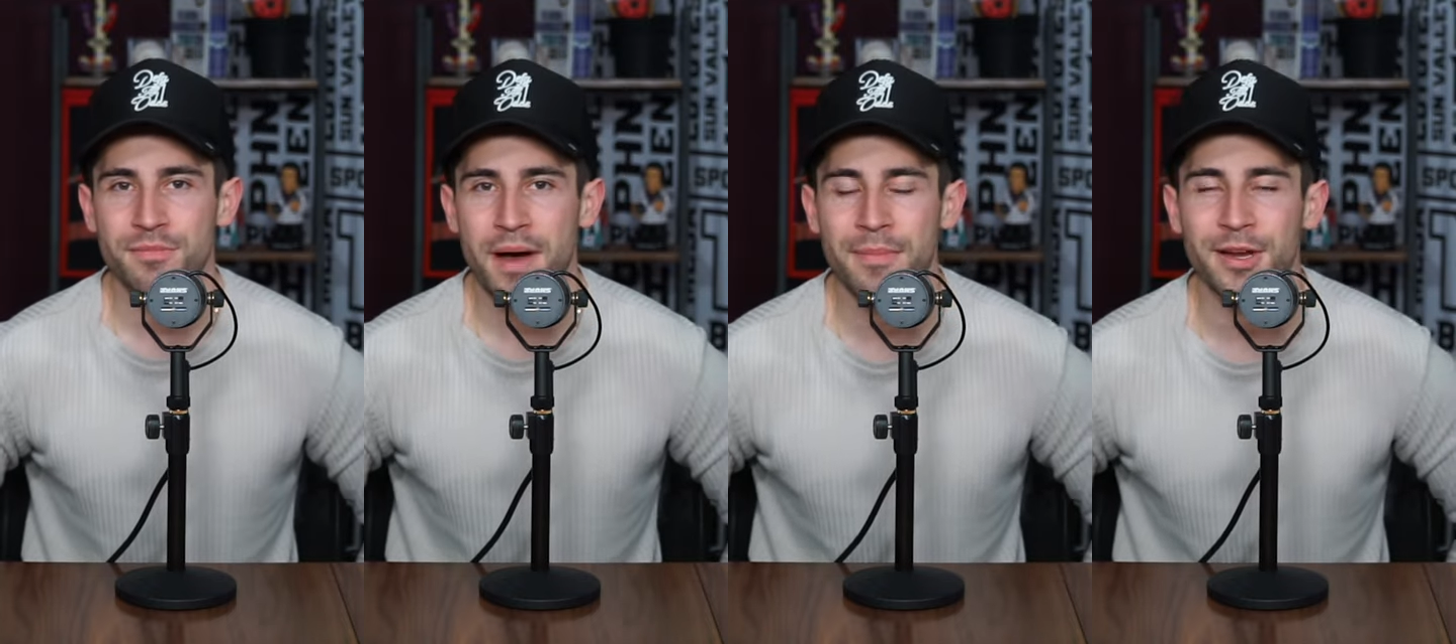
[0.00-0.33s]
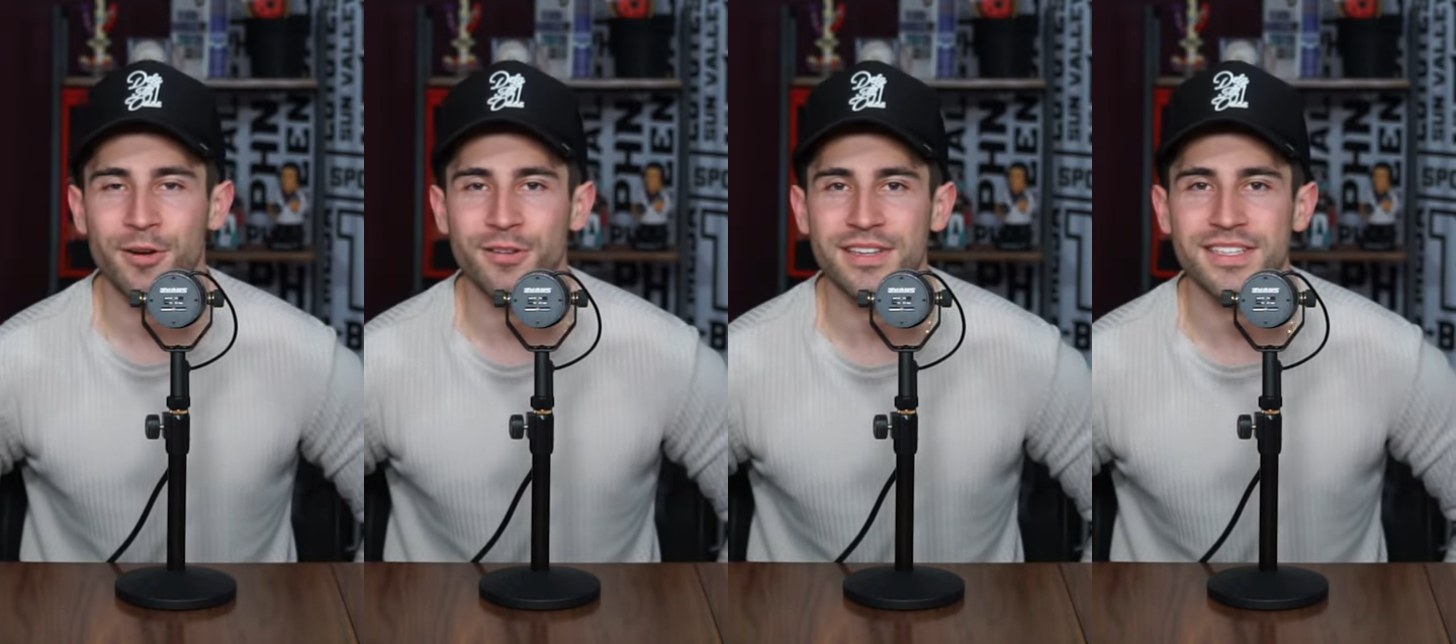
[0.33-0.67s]
Bobby
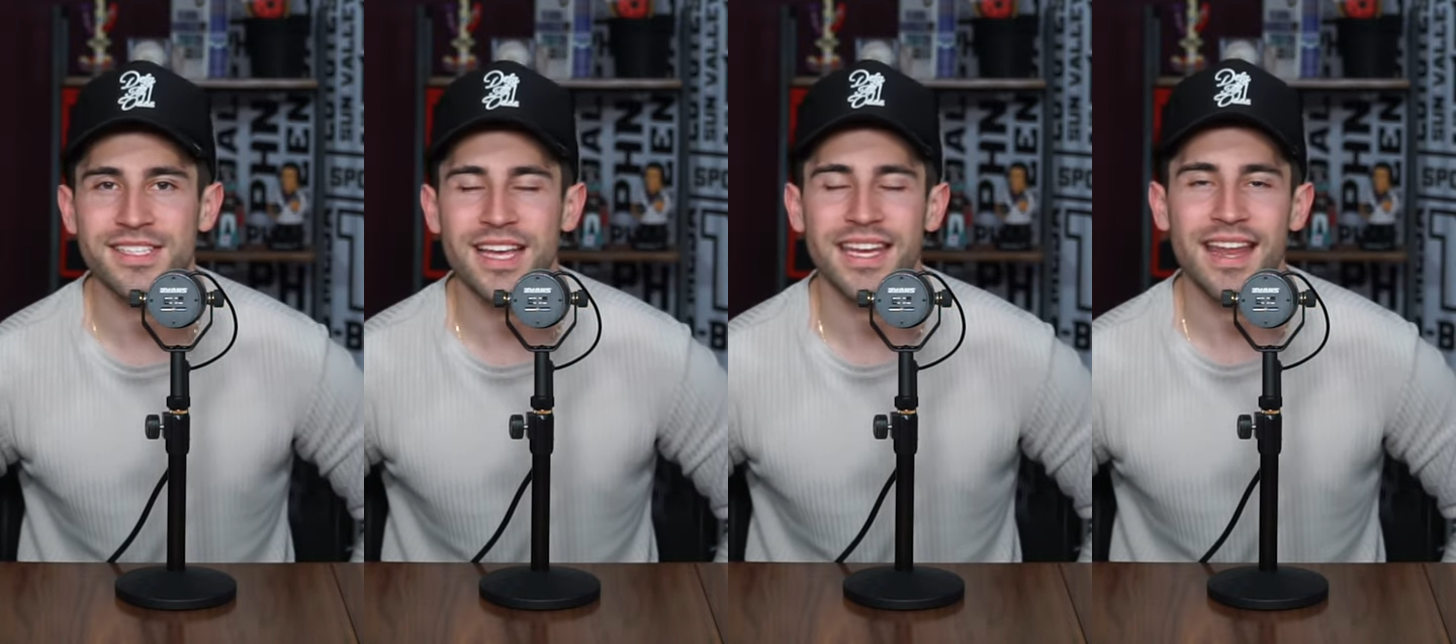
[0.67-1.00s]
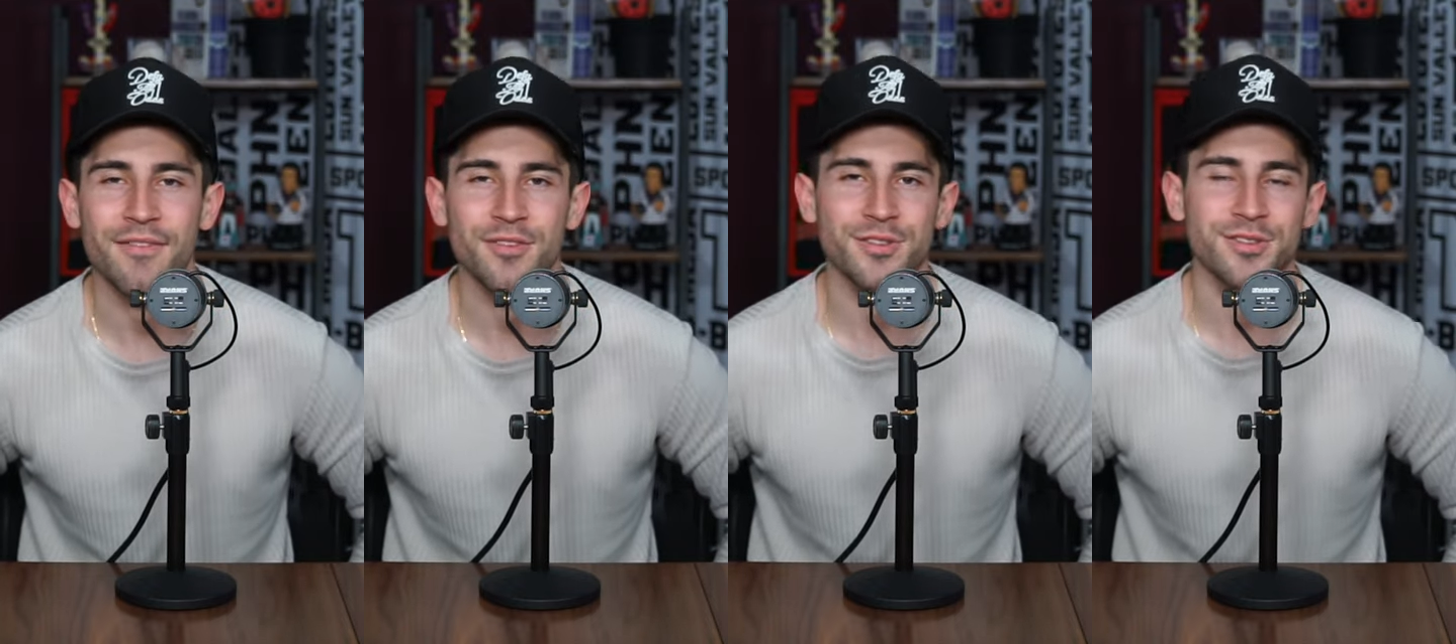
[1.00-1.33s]
Hurley's Sun
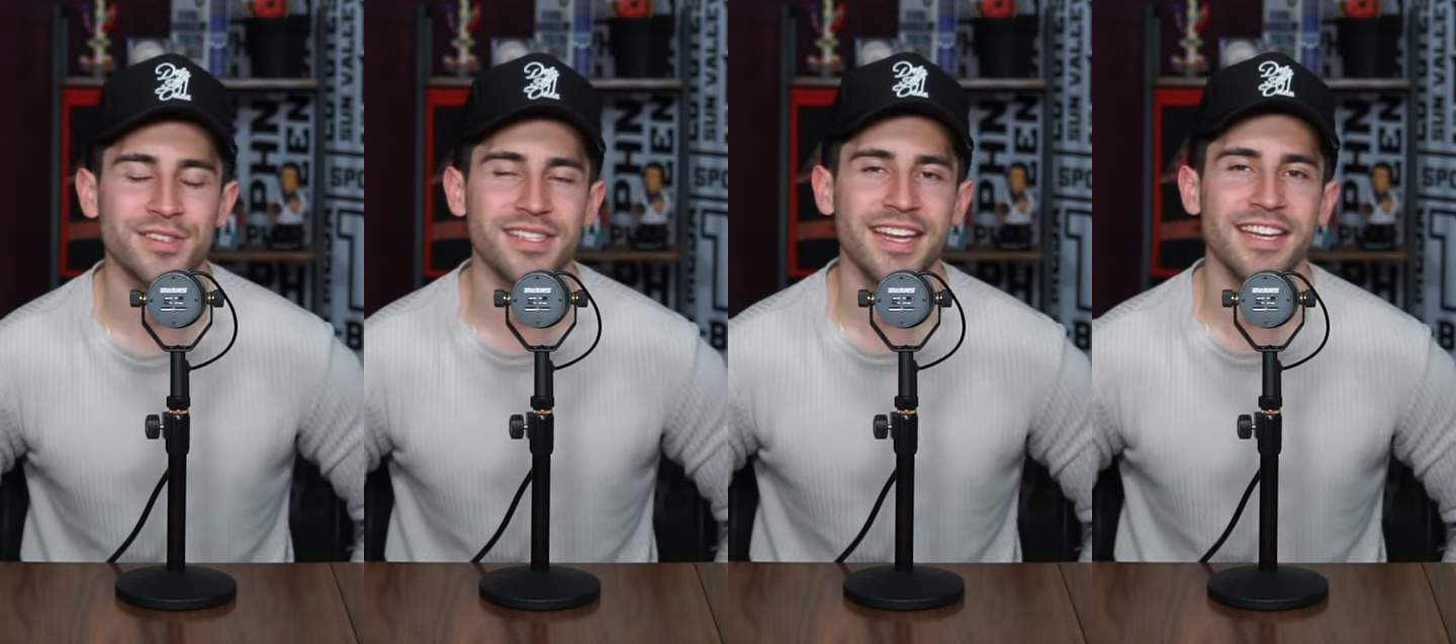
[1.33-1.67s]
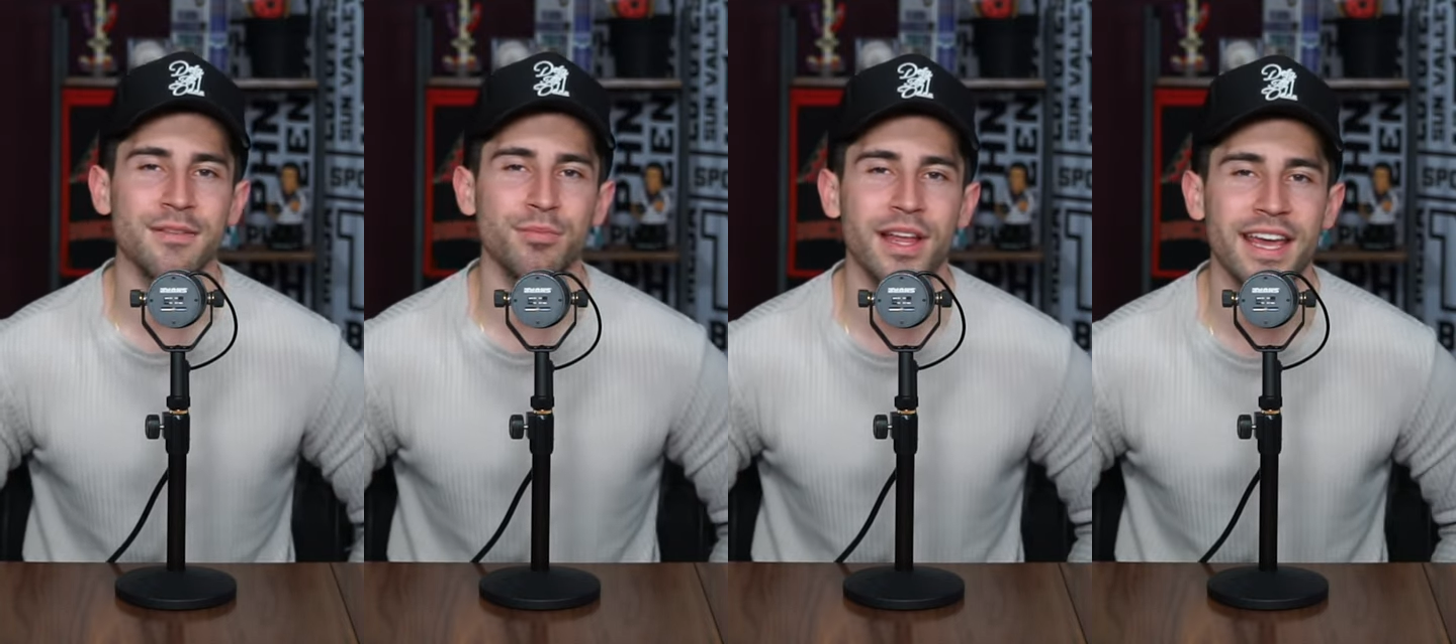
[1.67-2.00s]
Devils are slated
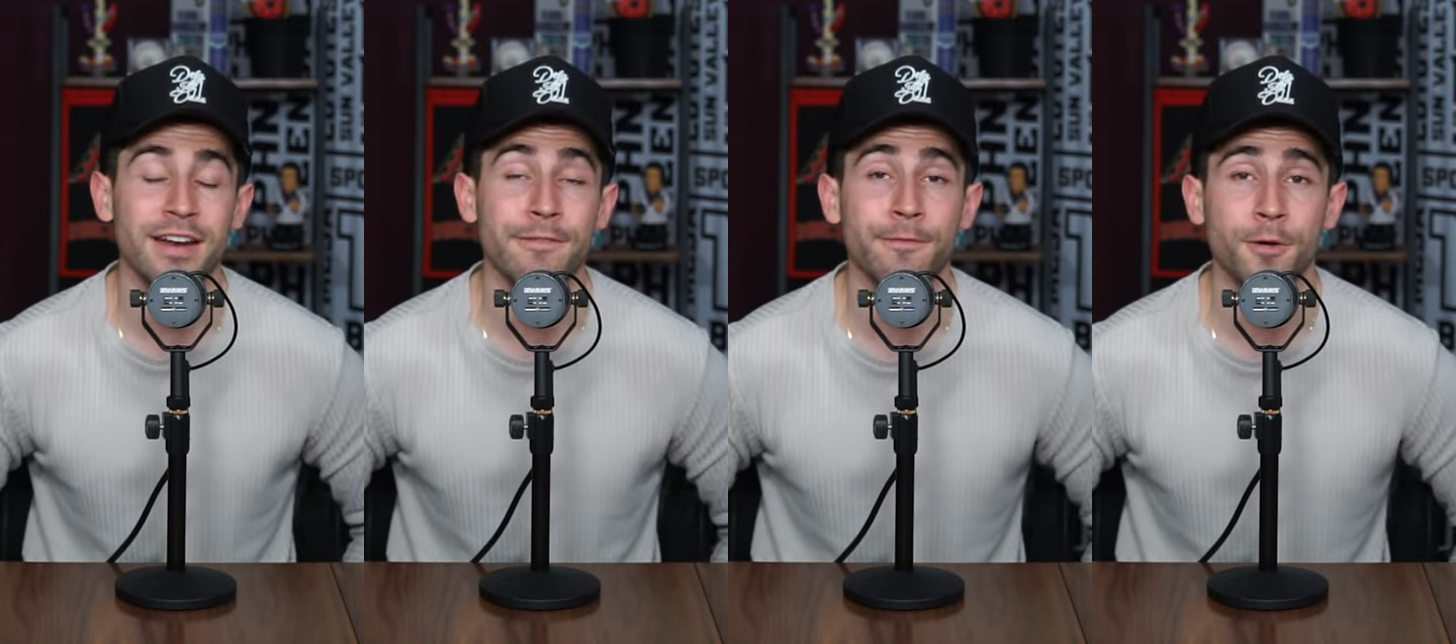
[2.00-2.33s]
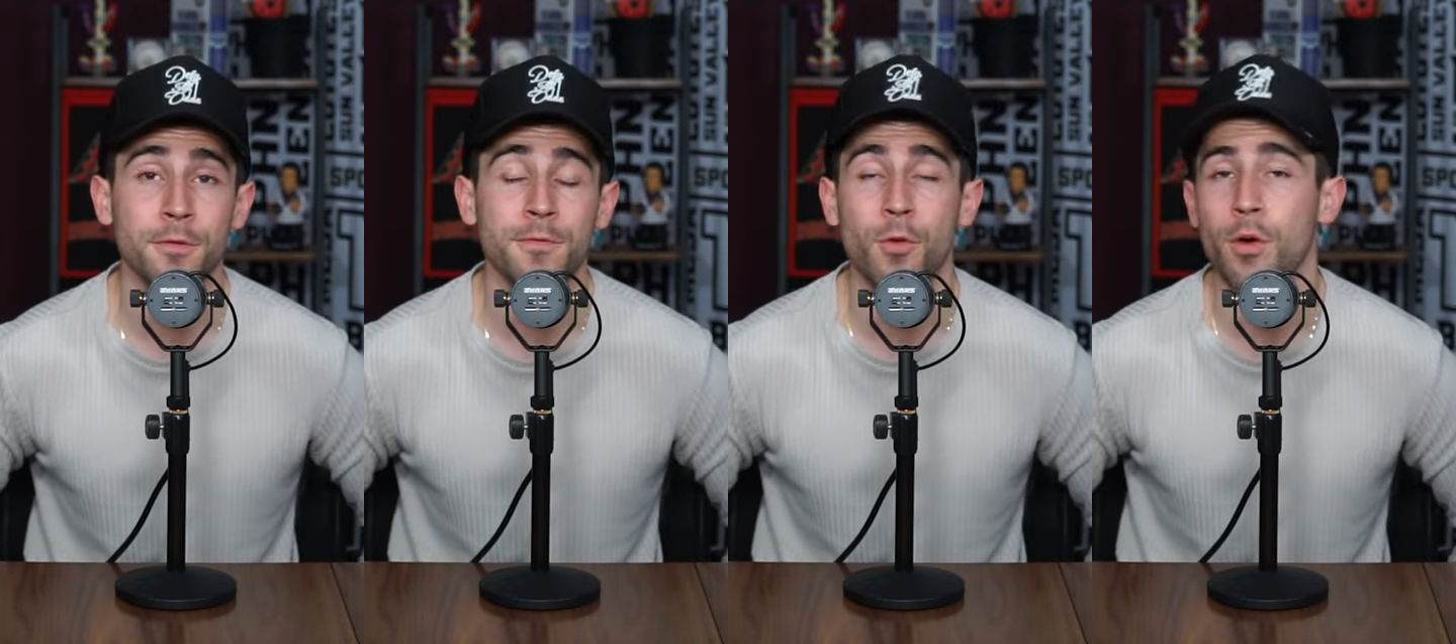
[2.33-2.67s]
to play in a
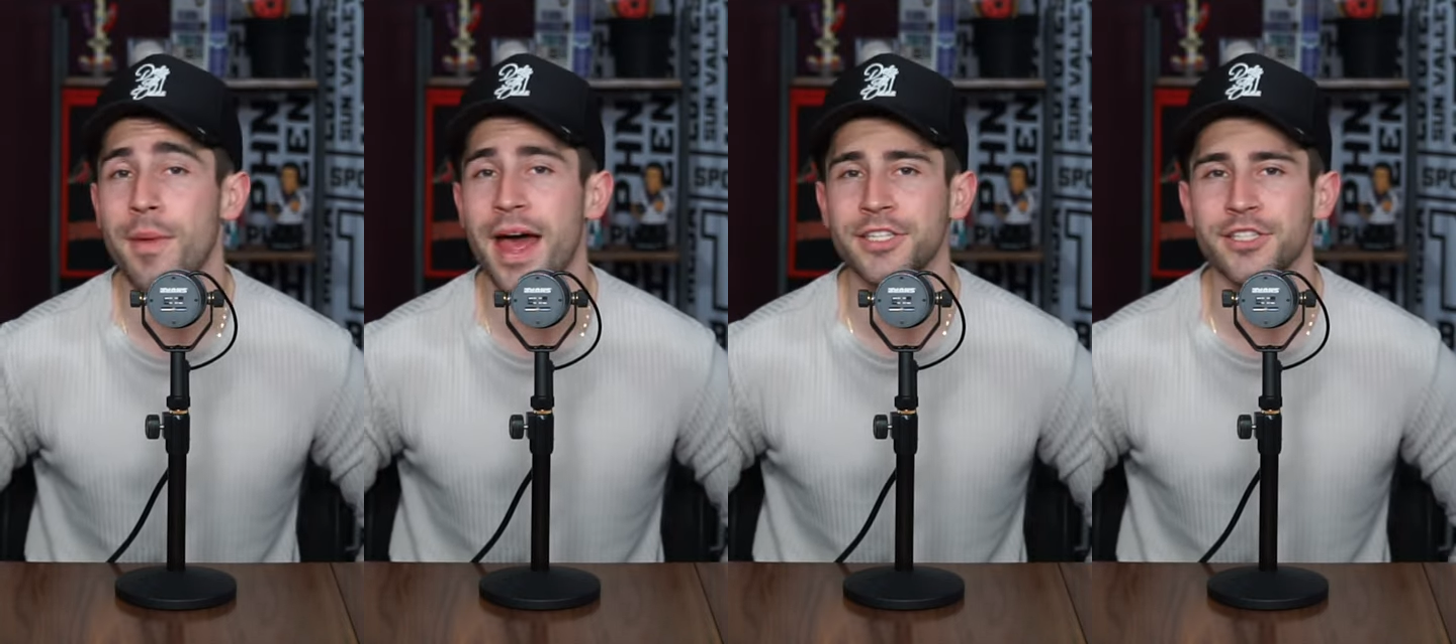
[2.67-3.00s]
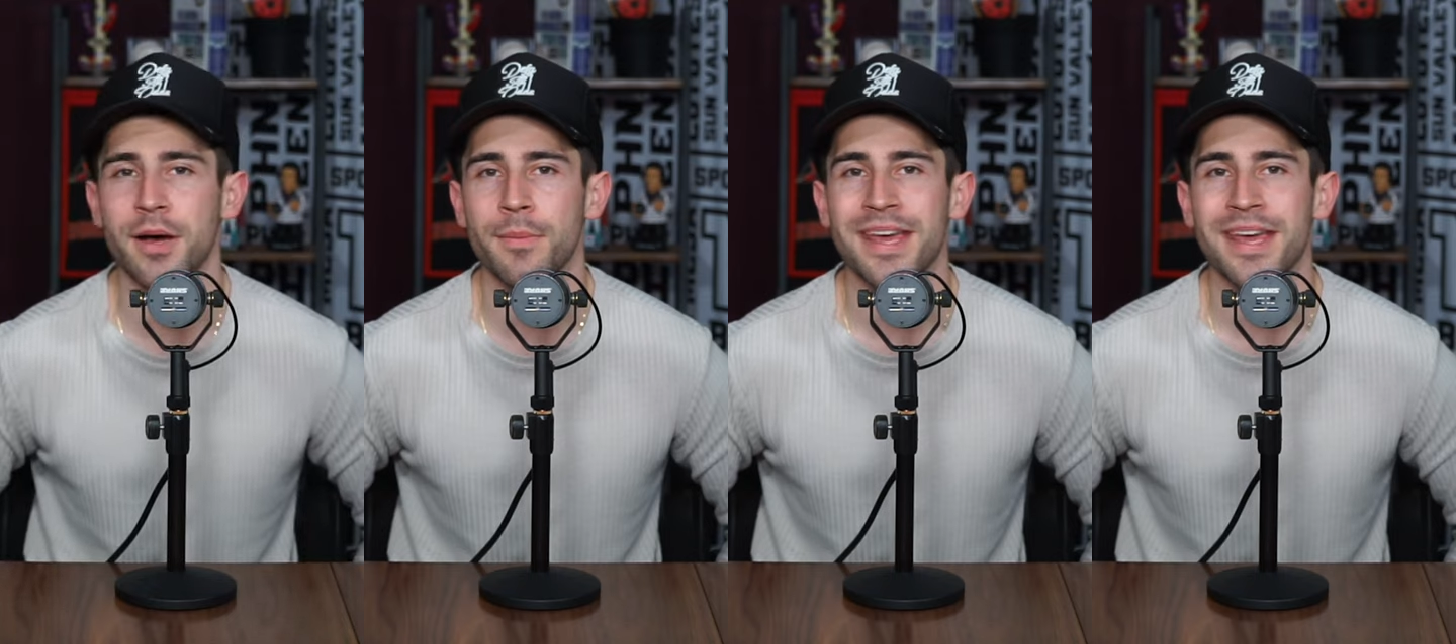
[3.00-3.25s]
First Four matchup